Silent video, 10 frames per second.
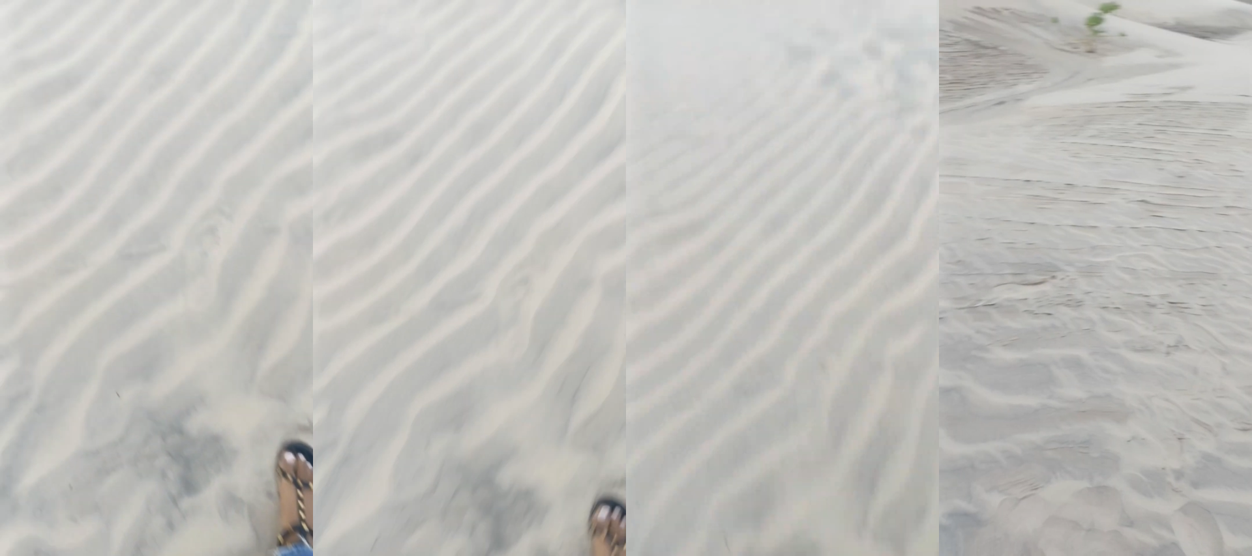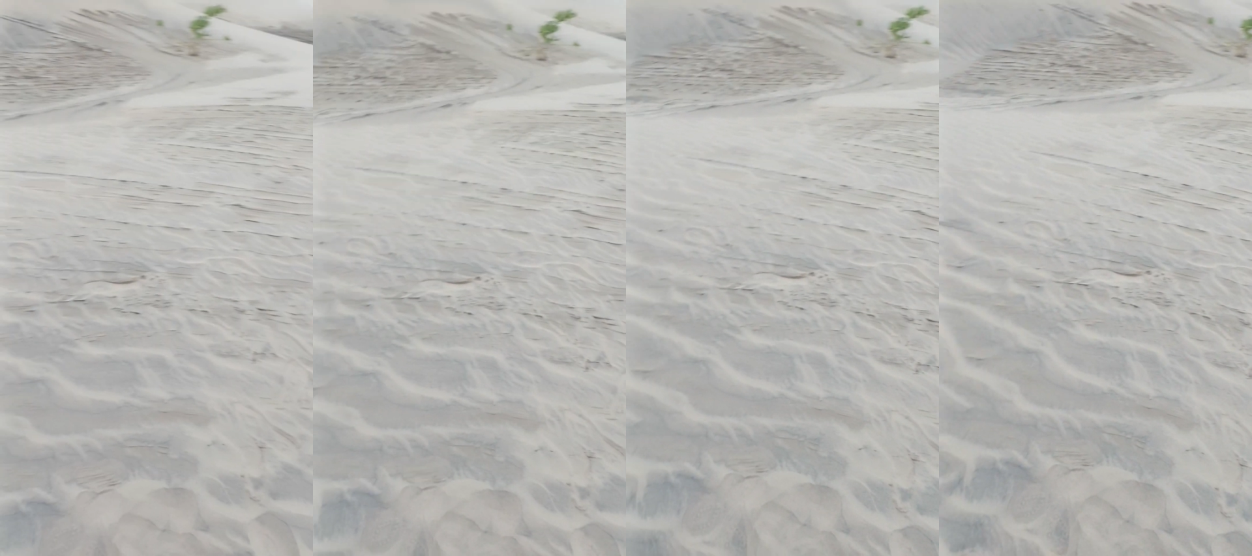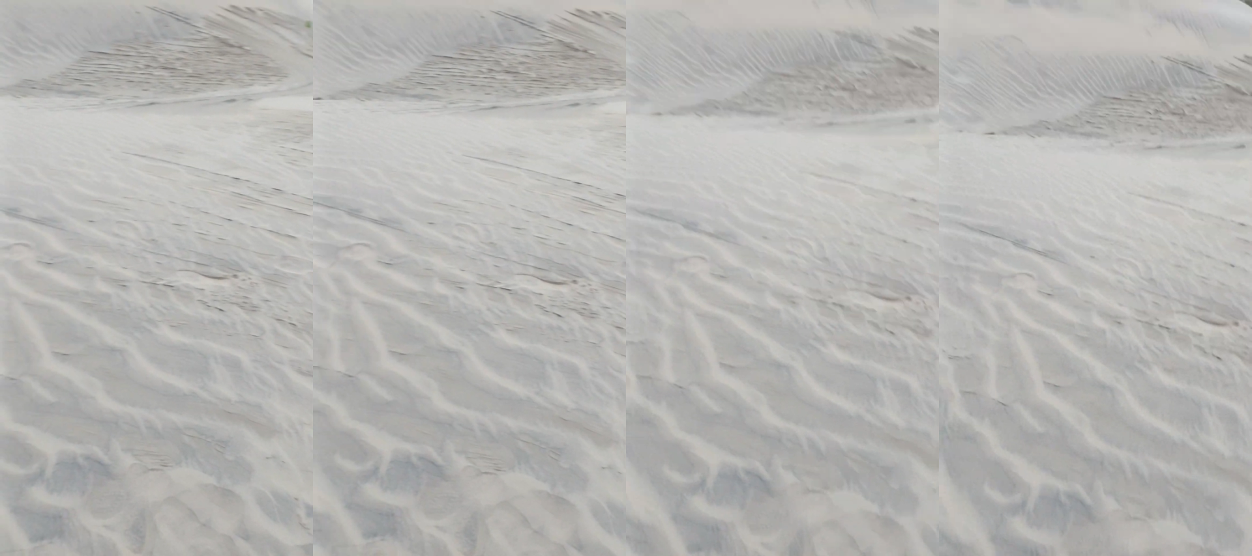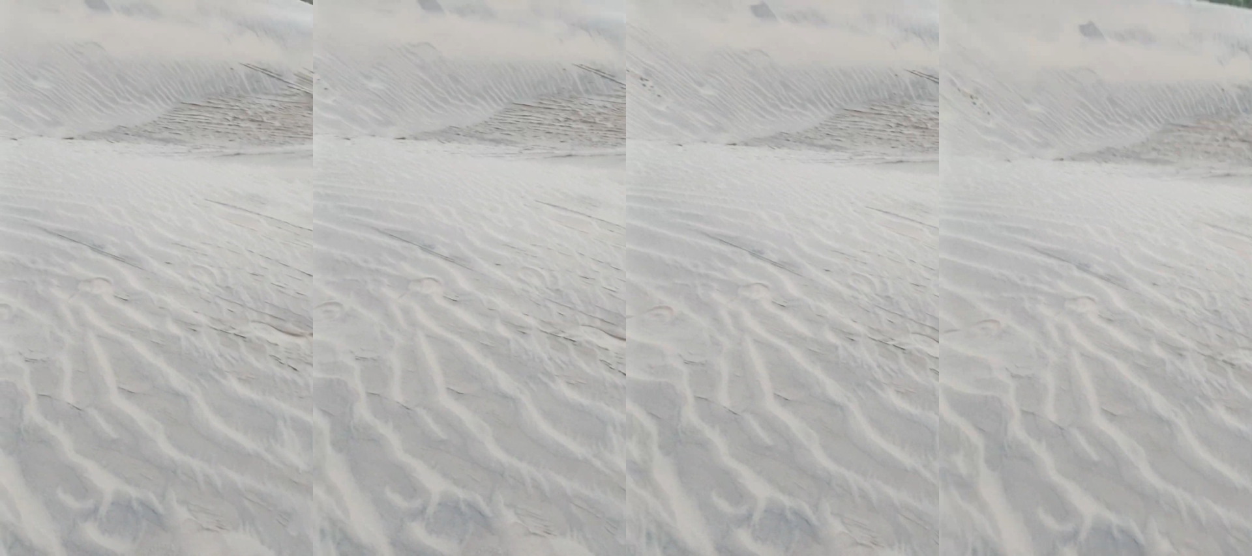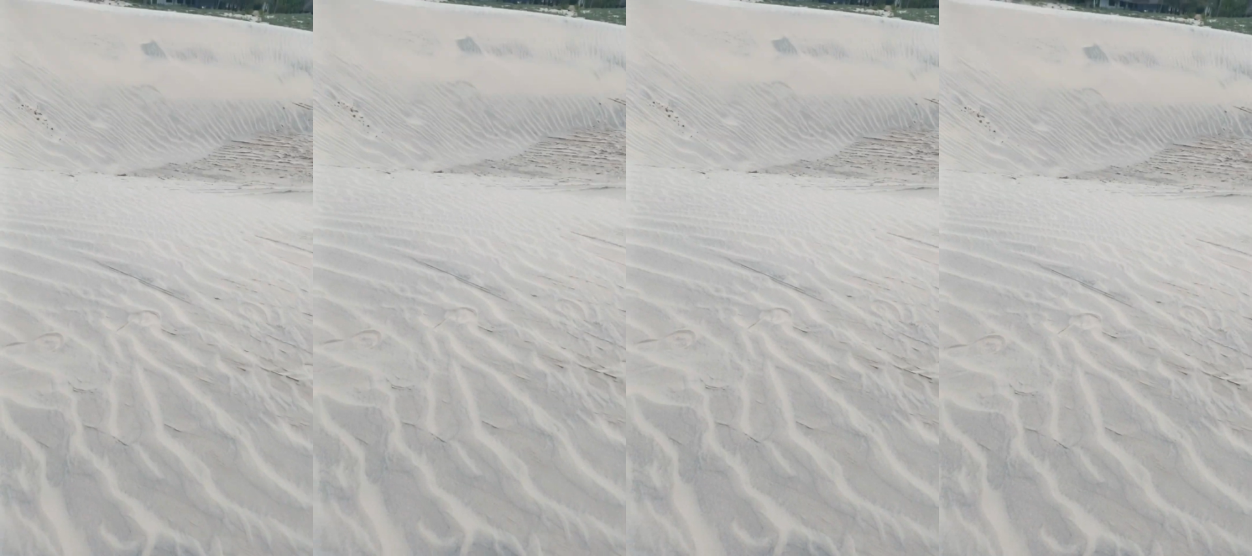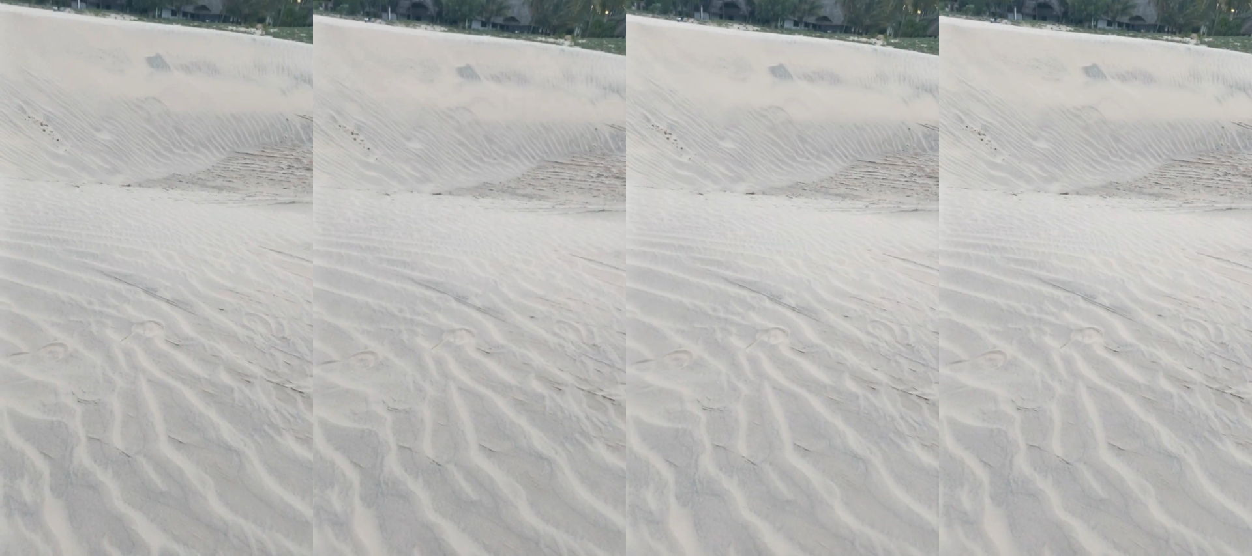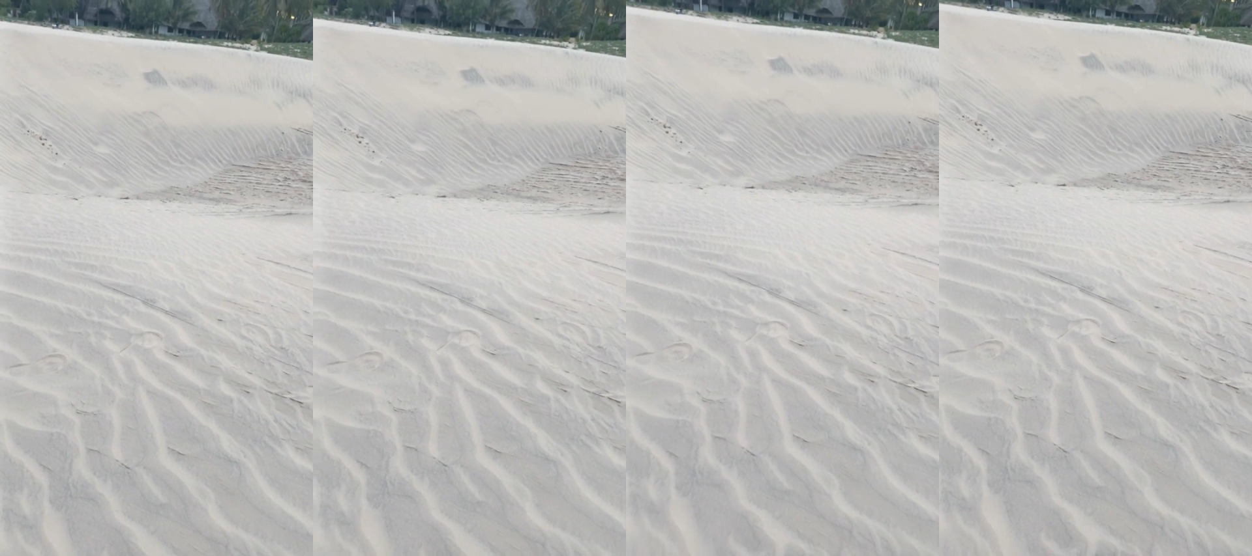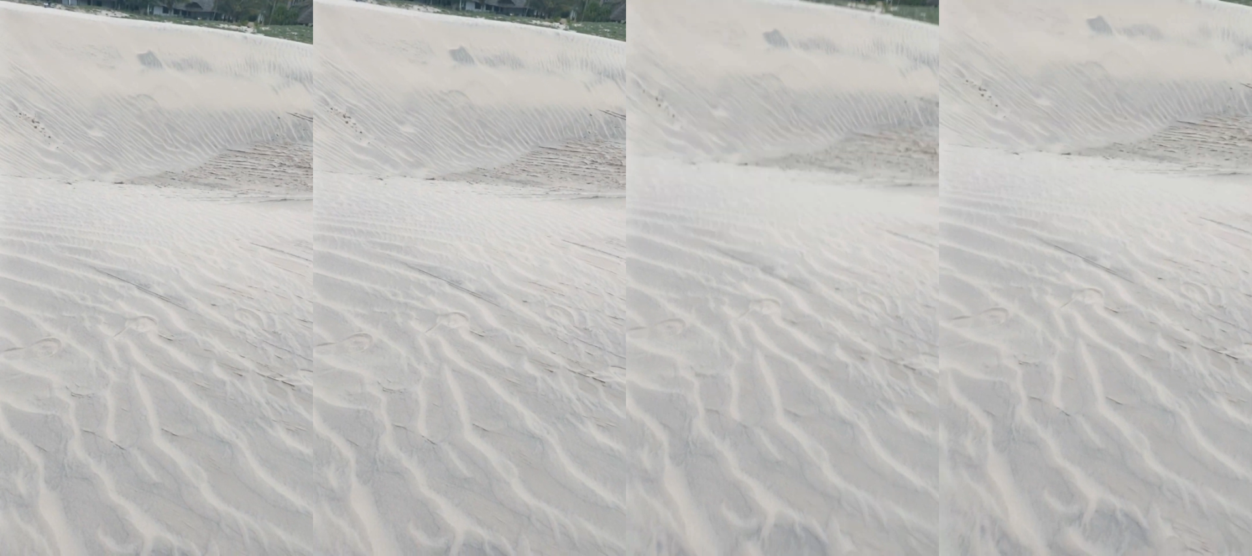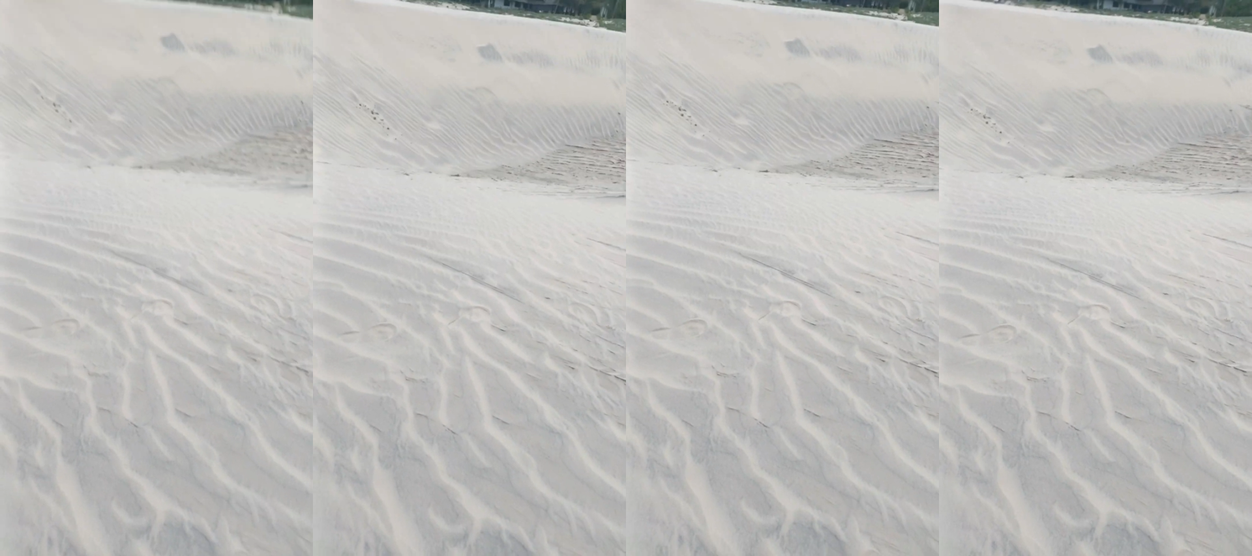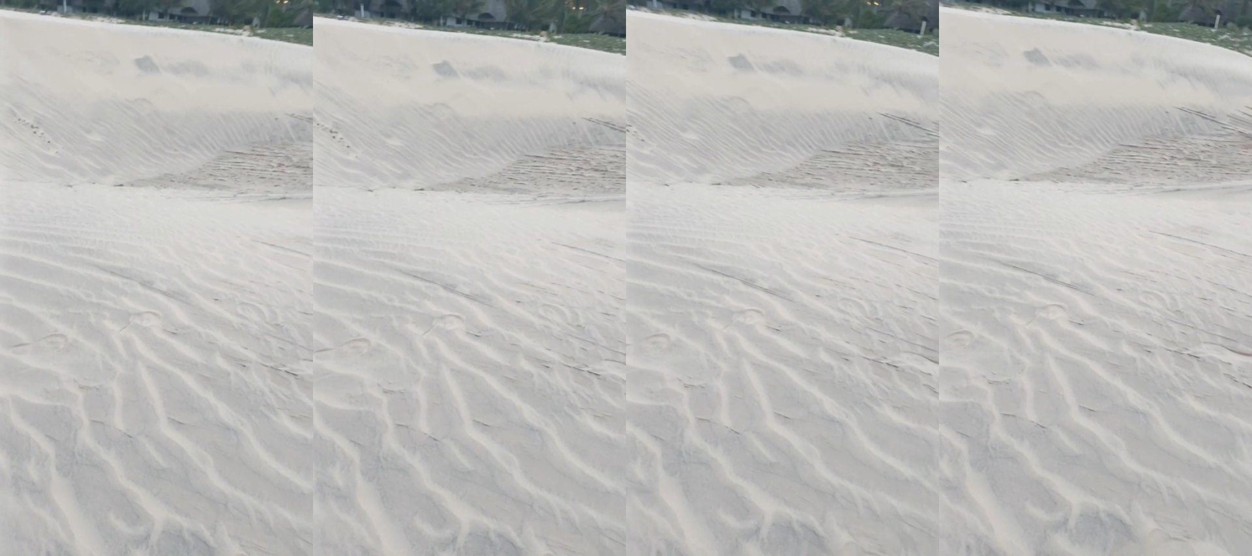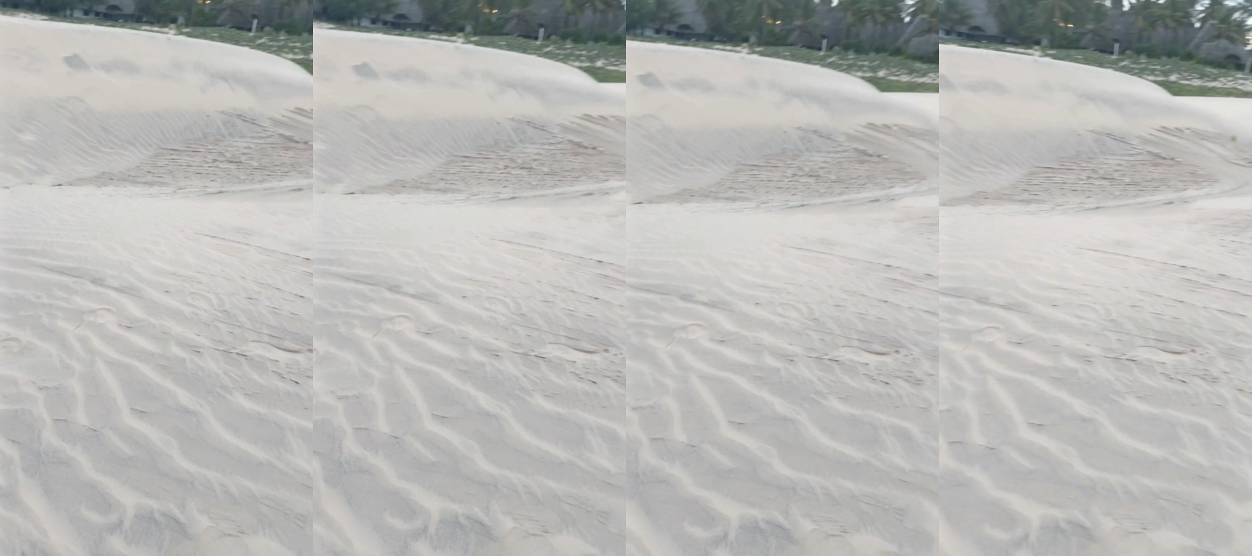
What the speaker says: Nobody's mouth can be seen.